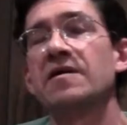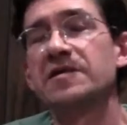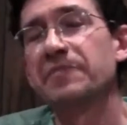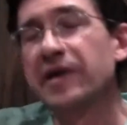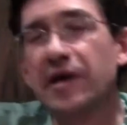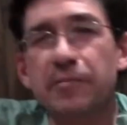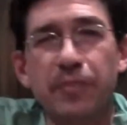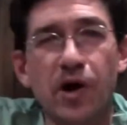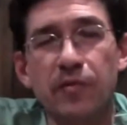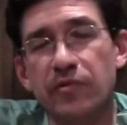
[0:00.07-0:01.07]
Now, speaking of
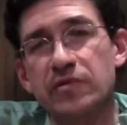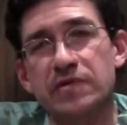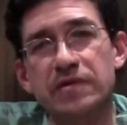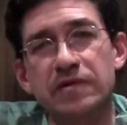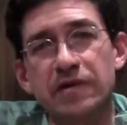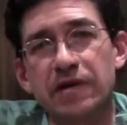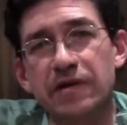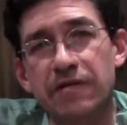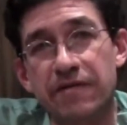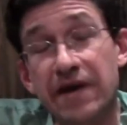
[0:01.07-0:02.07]
barbers,
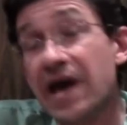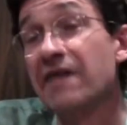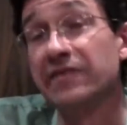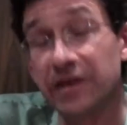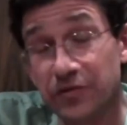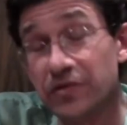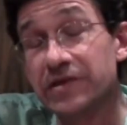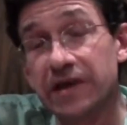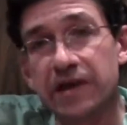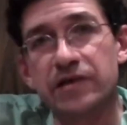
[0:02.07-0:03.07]
they have an
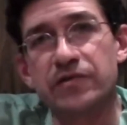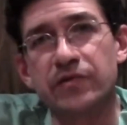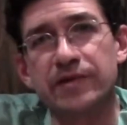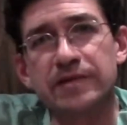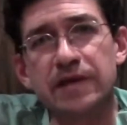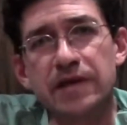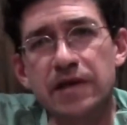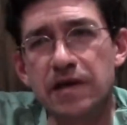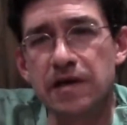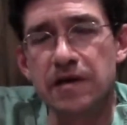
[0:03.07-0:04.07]
interesting history.
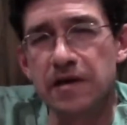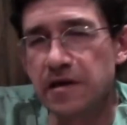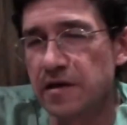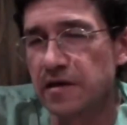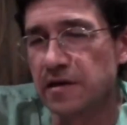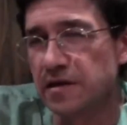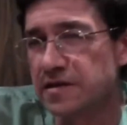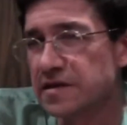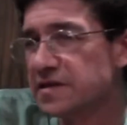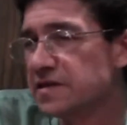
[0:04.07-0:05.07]

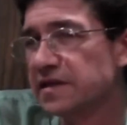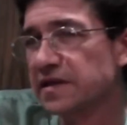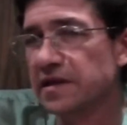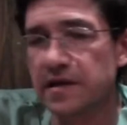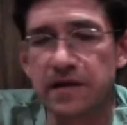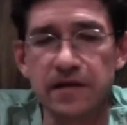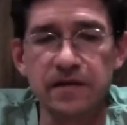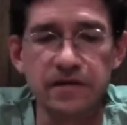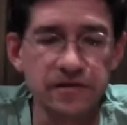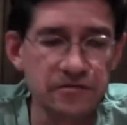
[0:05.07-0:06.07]
Since the
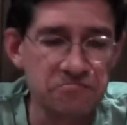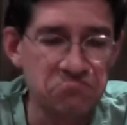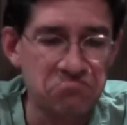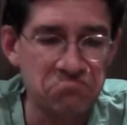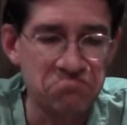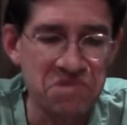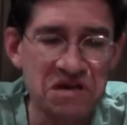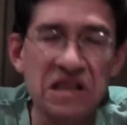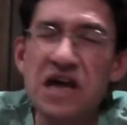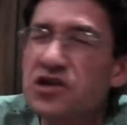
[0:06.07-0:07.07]

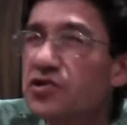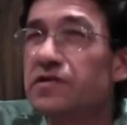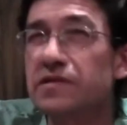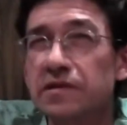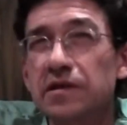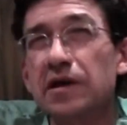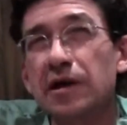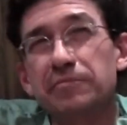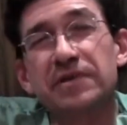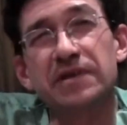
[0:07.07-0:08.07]
Middle Ages
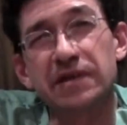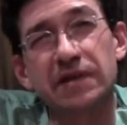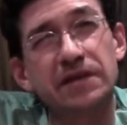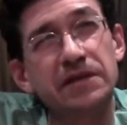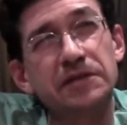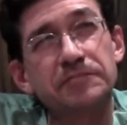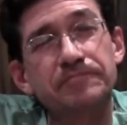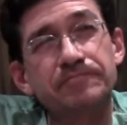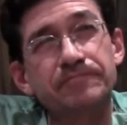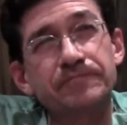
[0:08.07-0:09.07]
up until
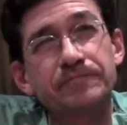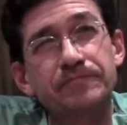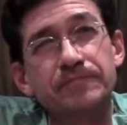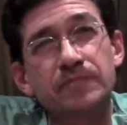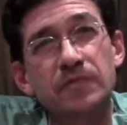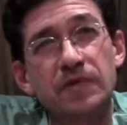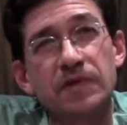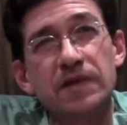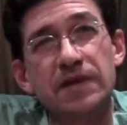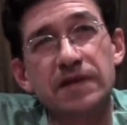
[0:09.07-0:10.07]

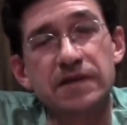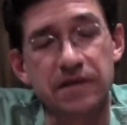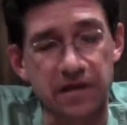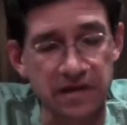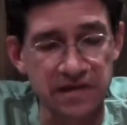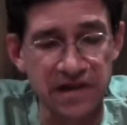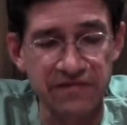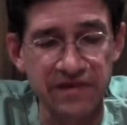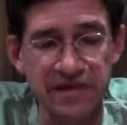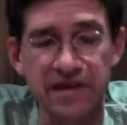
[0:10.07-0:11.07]
the
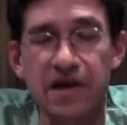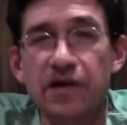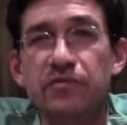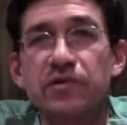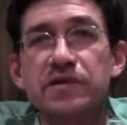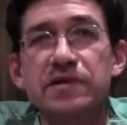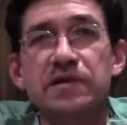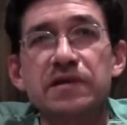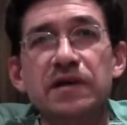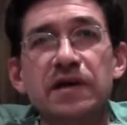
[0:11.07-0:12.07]
1700s,
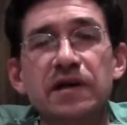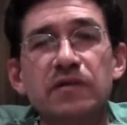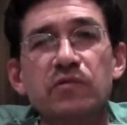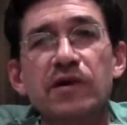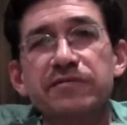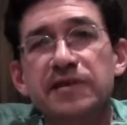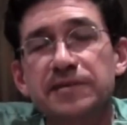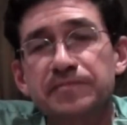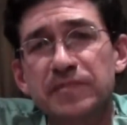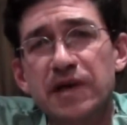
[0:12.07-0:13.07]

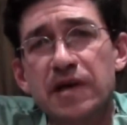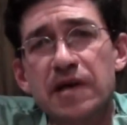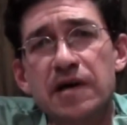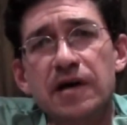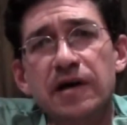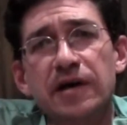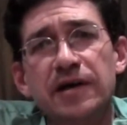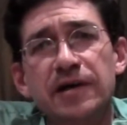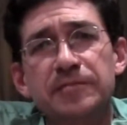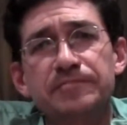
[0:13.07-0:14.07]
roughly,
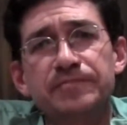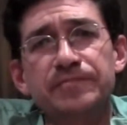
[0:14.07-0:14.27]
uh,